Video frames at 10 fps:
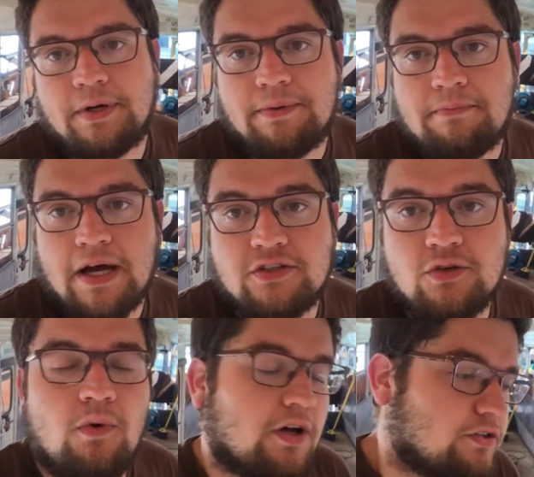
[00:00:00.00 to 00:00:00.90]
but I
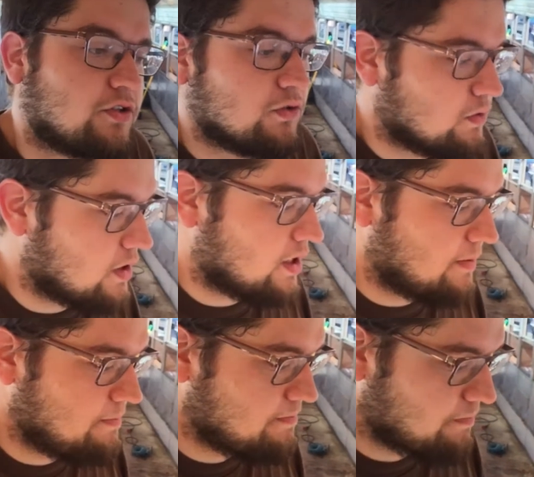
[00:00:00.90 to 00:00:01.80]
do want to...
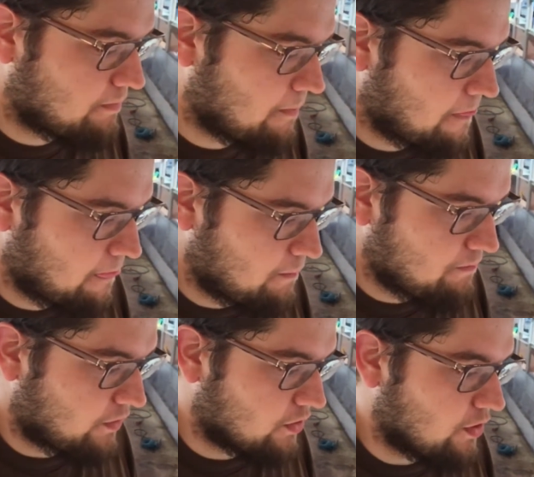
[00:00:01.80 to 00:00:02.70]

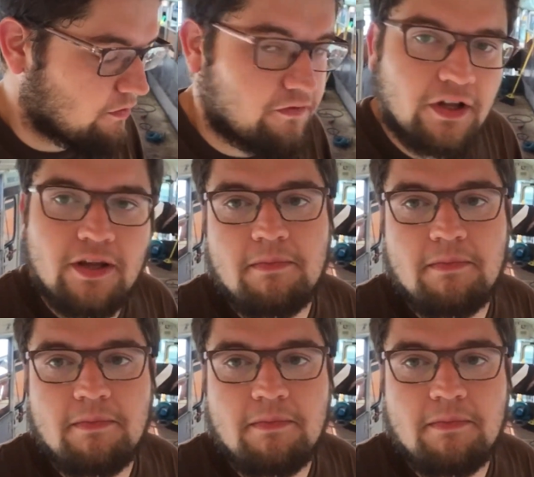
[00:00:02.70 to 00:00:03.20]
fill